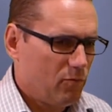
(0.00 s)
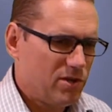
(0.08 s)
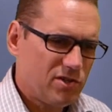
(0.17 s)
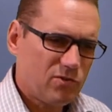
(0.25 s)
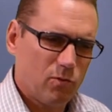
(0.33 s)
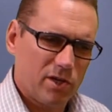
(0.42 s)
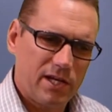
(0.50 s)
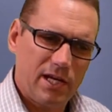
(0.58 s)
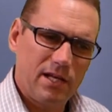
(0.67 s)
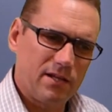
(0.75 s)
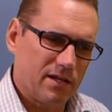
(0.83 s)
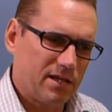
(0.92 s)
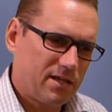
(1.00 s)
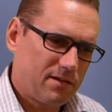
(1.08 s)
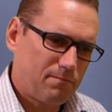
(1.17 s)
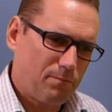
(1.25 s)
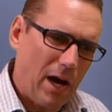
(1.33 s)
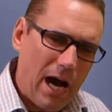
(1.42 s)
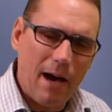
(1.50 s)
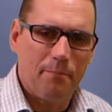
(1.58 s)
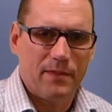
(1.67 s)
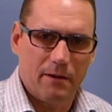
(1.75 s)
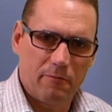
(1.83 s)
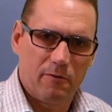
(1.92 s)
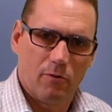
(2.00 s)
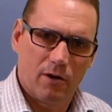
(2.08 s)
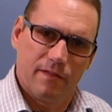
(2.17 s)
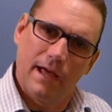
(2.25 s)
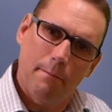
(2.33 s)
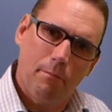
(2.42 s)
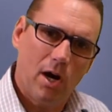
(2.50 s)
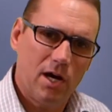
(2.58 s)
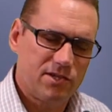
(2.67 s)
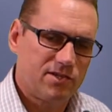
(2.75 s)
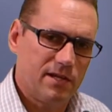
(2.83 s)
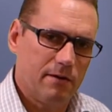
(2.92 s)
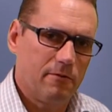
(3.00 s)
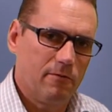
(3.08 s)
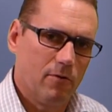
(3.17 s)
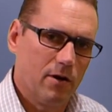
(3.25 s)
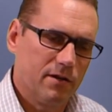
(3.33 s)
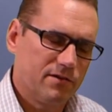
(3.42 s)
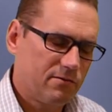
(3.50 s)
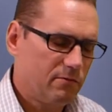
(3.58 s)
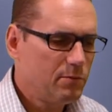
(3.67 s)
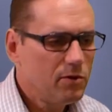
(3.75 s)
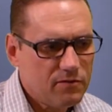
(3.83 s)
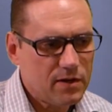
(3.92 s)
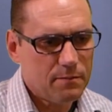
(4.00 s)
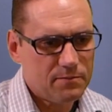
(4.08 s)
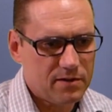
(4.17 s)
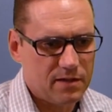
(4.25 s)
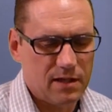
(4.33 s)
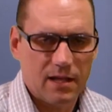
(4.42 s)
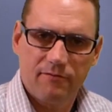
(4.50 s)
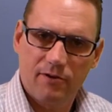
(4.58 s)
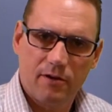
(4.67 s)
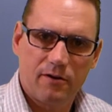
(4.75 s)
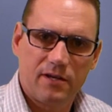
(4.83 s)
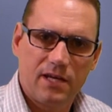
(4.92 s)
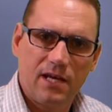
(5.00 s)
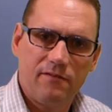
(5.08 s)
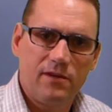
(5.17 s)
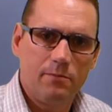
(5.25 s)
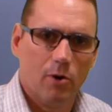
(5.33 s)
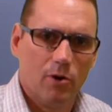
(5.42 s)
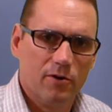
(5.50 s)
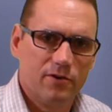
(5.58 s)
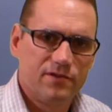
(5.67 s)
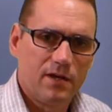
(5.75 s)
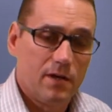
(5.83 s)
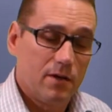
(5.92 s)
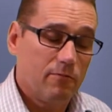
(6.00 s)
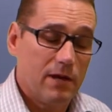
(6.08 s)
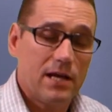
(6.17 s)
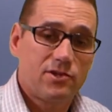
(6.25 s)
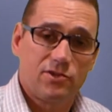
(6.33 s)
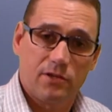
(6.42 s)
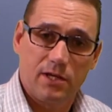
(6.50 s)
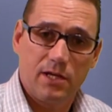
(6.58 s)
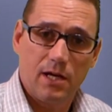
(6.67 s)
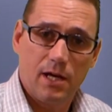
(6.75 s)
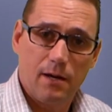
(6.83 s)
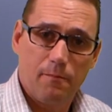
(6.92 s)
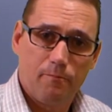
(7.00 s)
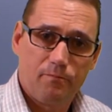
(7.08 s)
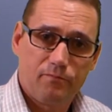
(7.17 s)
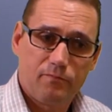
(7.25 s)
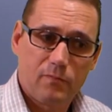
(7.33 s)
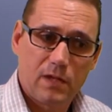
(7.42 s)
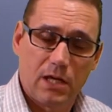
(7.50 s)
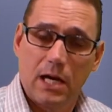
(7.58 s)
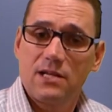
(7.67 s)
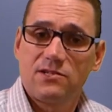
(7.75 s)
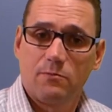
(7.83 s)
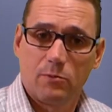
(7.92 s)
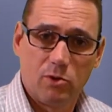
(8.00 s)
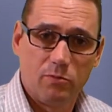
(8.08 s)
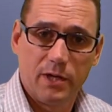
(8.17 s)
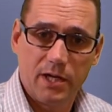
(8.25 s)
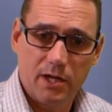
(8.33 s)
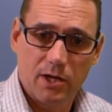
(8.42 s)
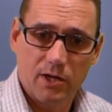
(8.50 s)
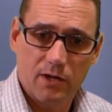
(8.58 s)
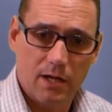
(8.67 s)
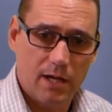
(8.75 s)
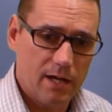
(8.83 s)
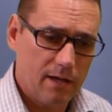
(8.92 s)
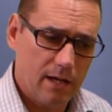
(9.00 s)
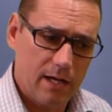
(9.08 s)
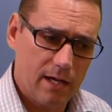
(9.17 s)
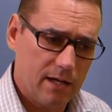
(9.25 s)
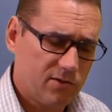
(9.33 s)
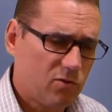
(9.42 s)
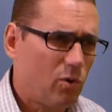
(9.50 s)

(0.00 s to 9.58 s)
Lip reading: we just weren't getting the pop that we wanted, that punch that we wanted. So we moved up to the 1100 kV motors. We actually got some Lumenier